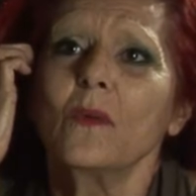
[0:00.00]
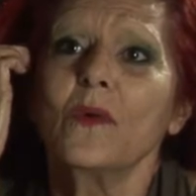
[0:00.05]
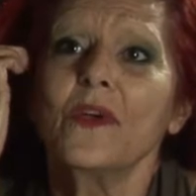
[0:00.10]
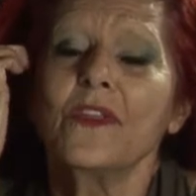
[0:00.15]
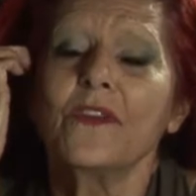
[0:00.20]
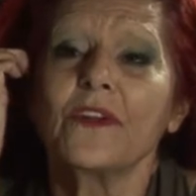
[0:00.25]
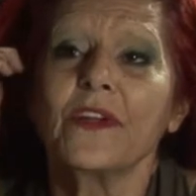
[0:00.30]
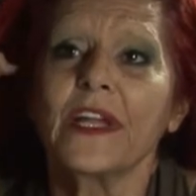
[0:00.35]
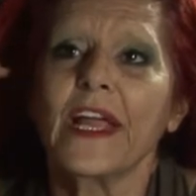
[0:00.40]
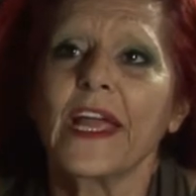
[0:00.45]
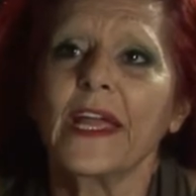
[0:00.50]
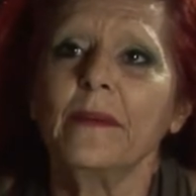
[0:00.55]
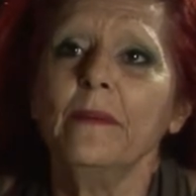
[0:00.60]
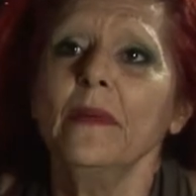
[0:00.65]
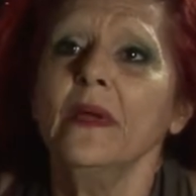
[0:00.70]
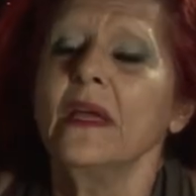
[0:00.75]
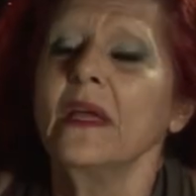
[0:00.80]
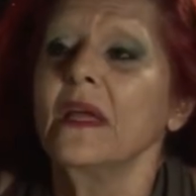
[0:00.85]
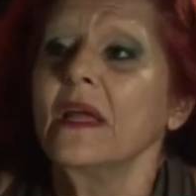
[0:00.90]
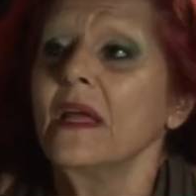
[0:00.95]
with her name
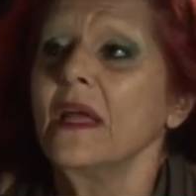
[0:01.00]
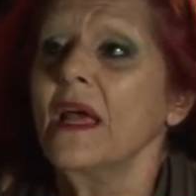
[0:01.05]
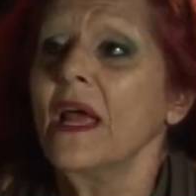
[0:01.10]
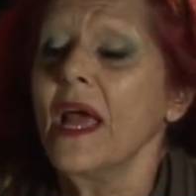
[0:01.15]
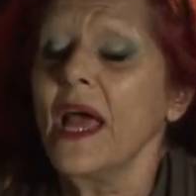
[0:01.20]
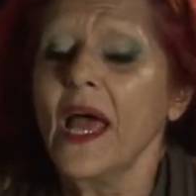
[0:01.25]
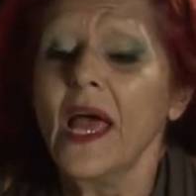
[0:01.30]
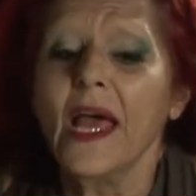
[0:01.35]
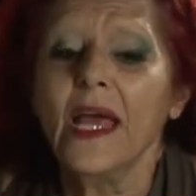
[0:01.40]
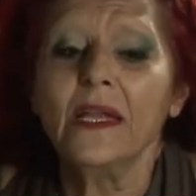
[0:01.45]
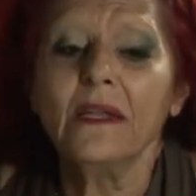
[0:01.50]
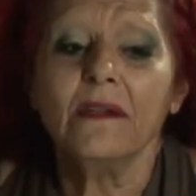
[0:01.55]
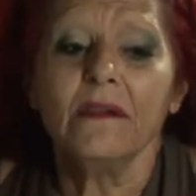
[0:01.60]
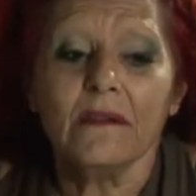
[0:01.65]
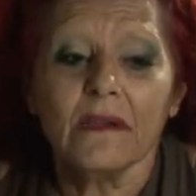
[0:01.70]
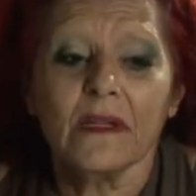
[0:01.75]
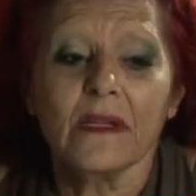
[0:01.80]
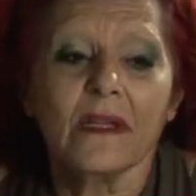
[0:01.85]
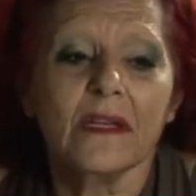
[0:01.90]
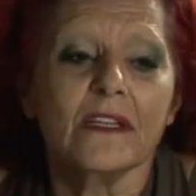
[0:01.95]
and
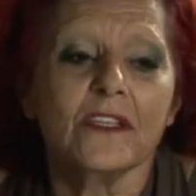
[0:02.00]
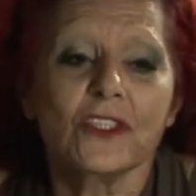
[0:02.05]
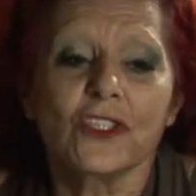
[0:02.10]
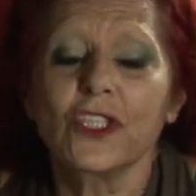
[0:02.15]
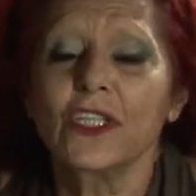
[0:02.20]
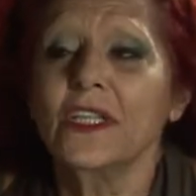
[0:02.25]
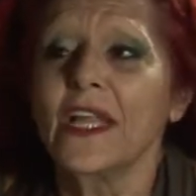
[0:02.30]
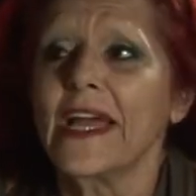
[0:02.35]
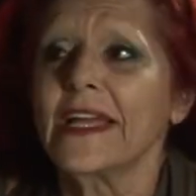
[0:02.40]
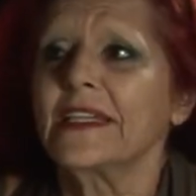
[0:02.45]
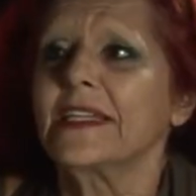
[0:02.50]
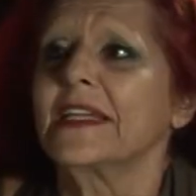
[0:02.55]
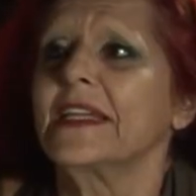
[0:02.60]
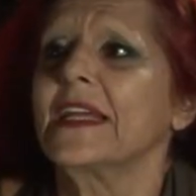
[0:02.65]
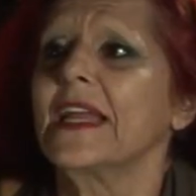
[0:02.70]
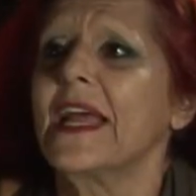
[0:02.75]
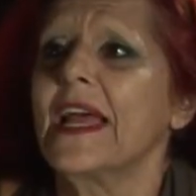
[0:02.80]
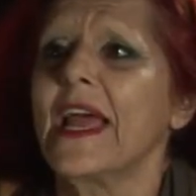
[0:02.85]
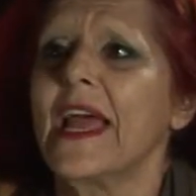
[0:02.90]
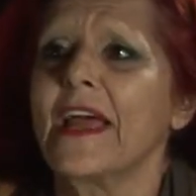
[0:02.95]
she liked it.
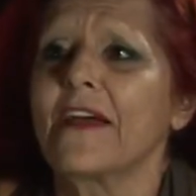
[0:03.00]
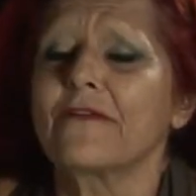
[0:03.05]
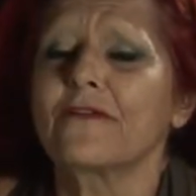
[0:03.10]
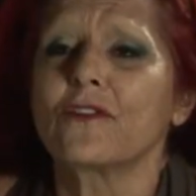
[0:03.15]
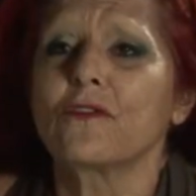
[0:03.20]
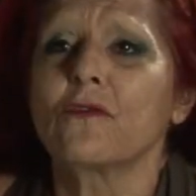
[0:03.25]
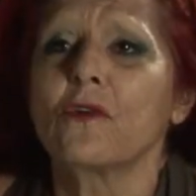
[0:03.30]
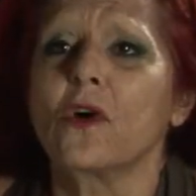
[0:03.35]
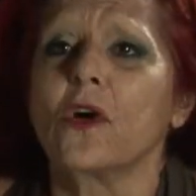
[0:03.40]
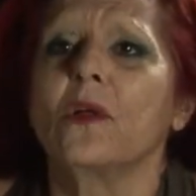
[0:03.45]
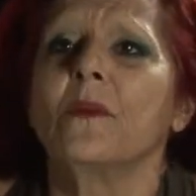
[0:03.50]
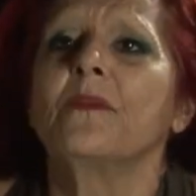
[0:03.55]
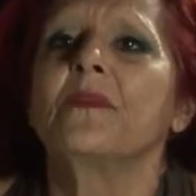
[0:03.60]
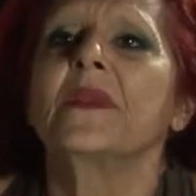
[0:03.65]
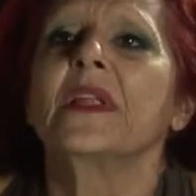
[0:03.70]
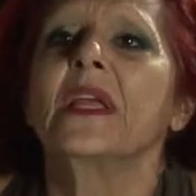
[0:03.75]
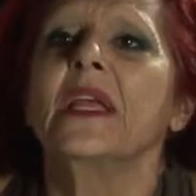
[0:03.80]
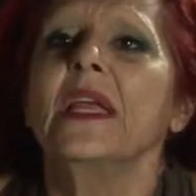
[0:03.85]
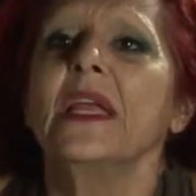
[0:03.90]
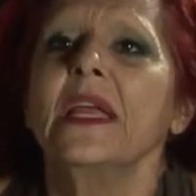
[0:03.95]
After all,
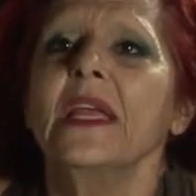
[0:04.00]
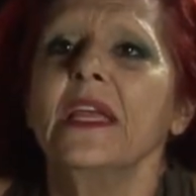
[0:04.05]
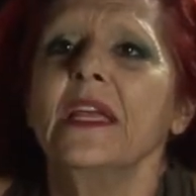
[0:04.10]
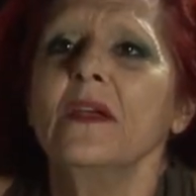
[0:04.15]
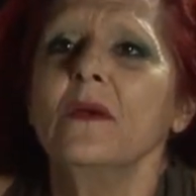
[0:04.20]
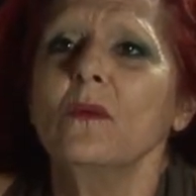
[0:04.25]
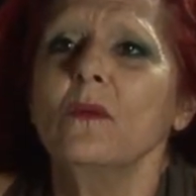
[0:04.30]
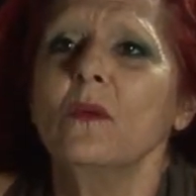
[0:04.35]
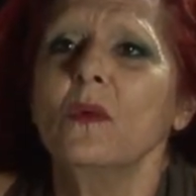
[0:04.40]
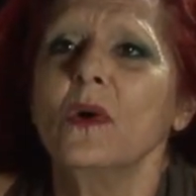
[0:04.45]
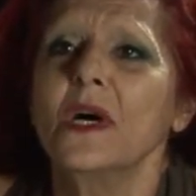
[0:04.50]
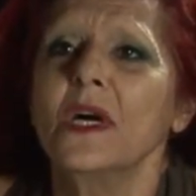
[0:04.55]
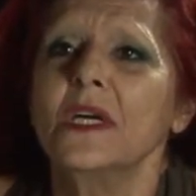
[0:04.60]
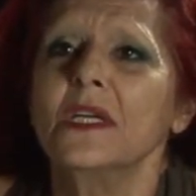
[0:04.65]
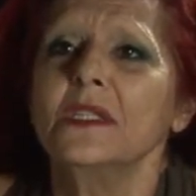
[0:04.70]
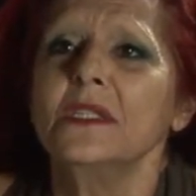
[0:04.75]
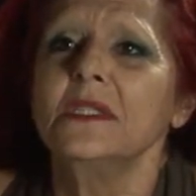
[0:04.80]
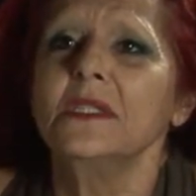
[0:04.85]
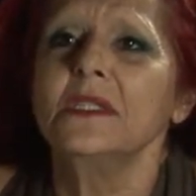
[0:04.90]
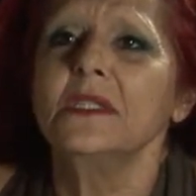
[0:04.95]
it
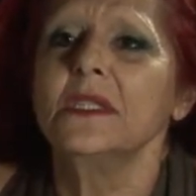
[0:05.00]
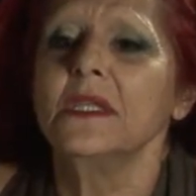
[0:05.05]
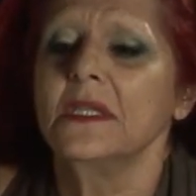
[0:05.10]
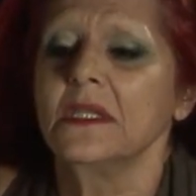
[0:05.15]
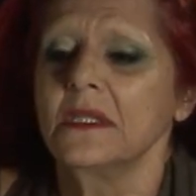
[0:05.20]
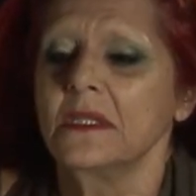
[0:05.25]
was